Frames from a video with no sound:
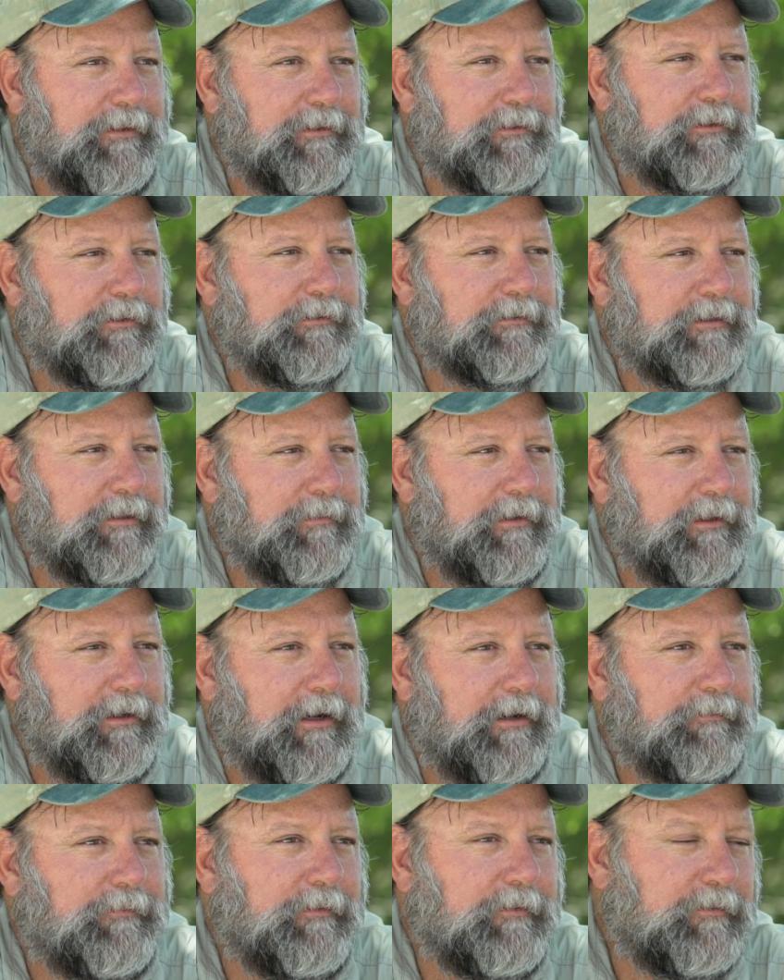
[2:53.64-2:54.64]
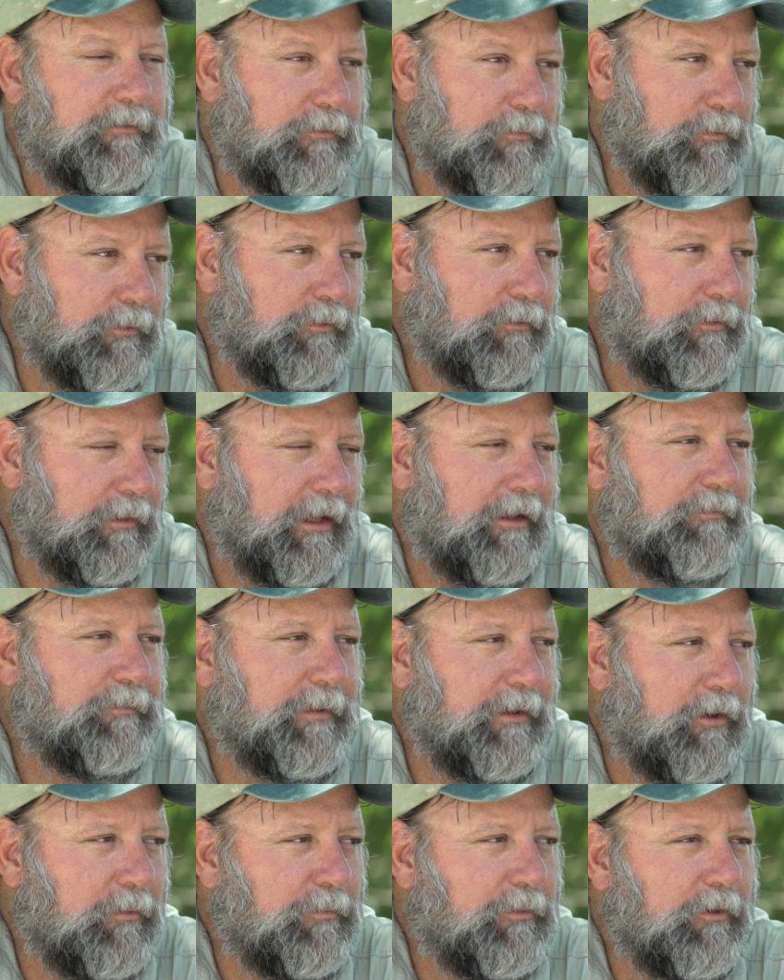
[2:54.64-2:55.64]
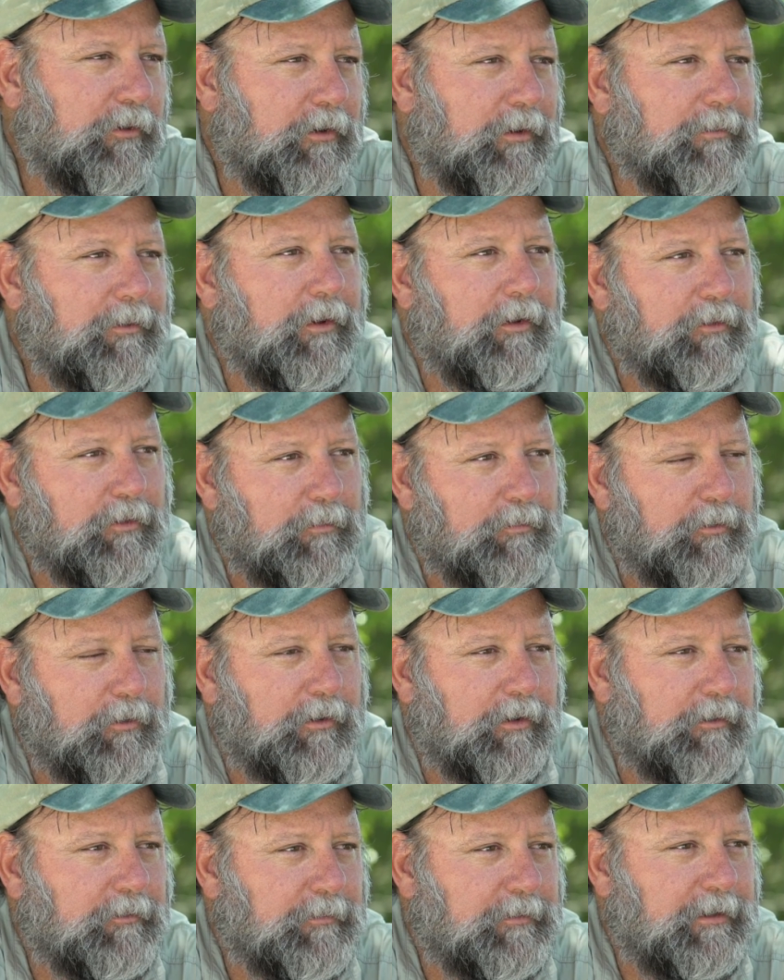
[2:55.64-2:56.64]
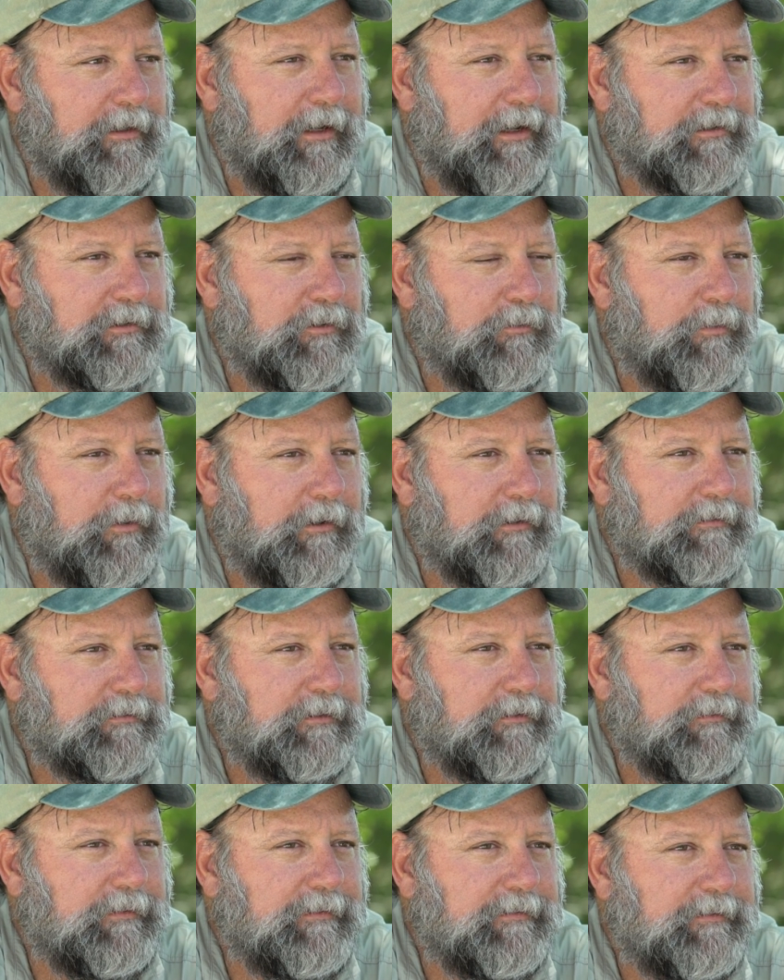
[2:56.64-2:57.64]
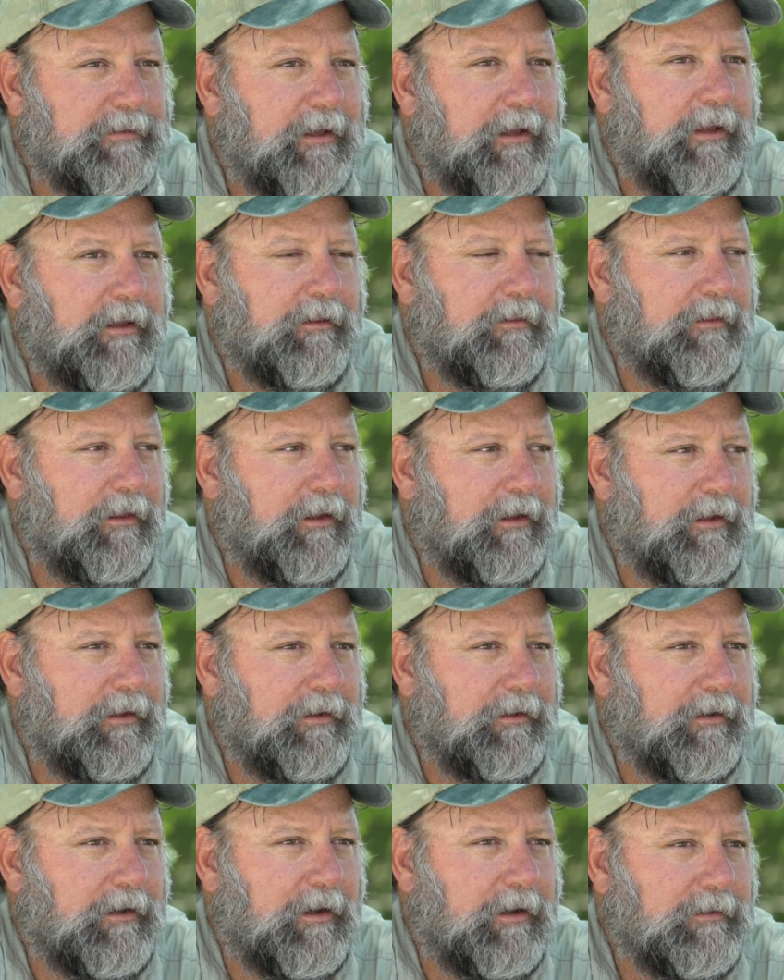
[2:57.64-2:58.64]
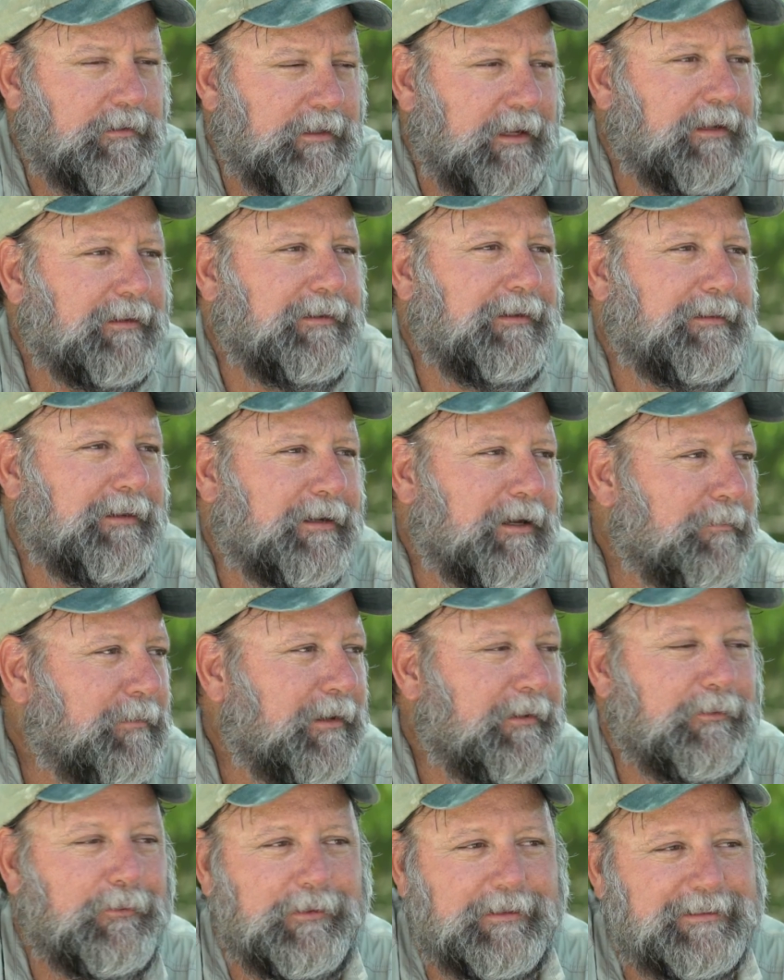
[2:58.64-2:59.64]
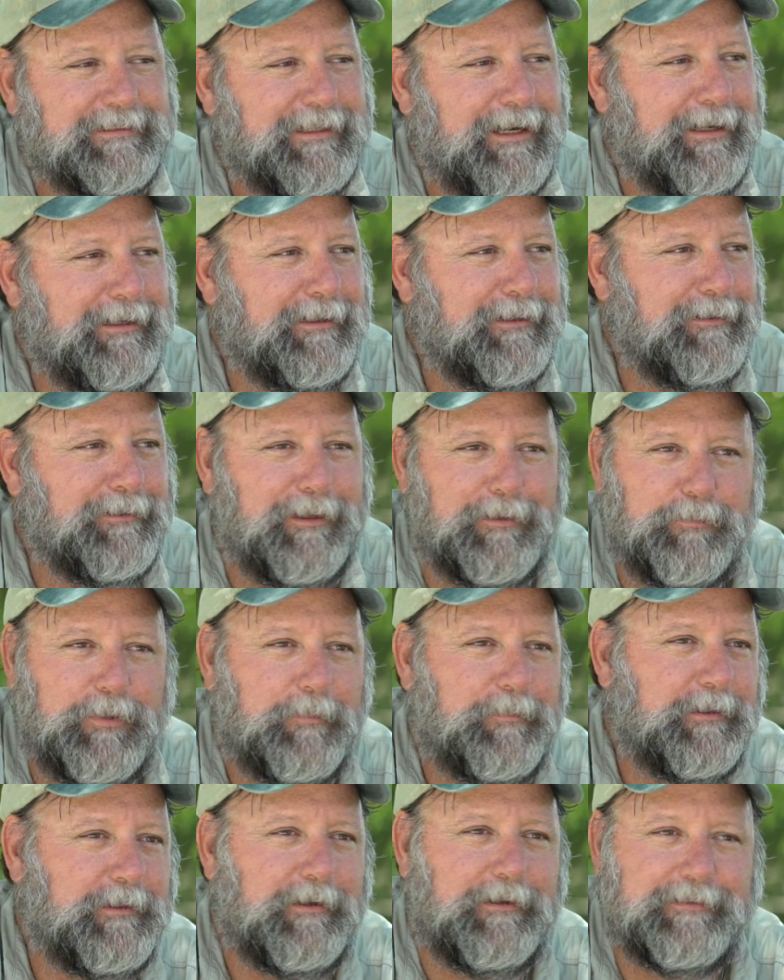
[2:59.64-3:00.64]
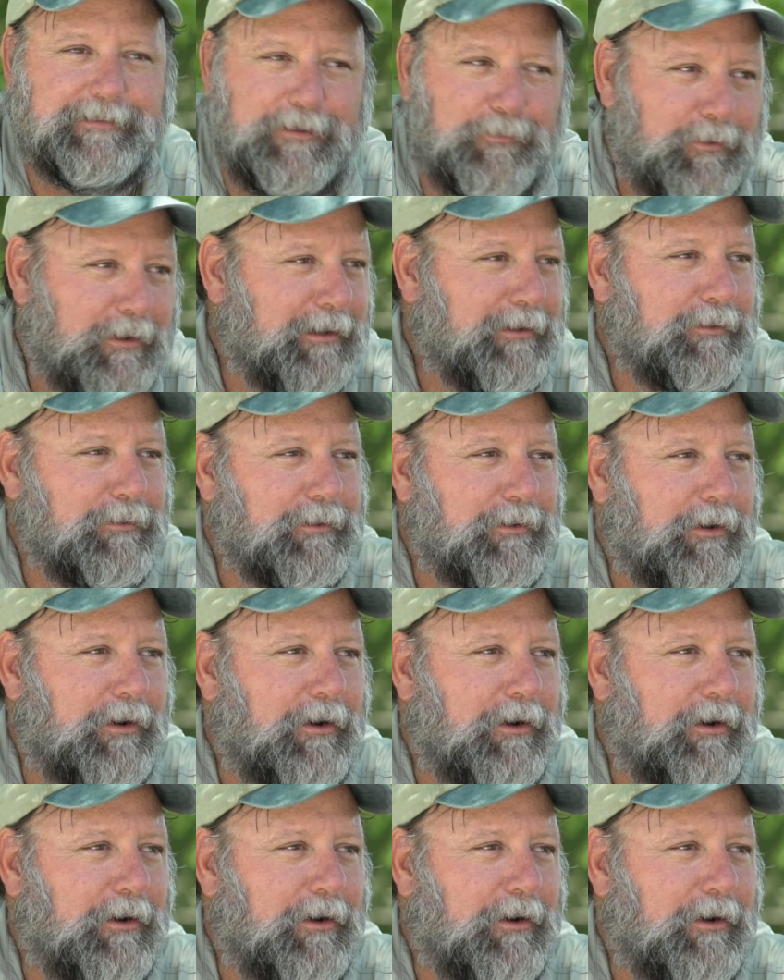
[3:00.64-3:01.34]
interns come to the office through the FPL program or other programs with the National Park Service. They daily they come in and they're excited. They're like puppy dogs. They want to do it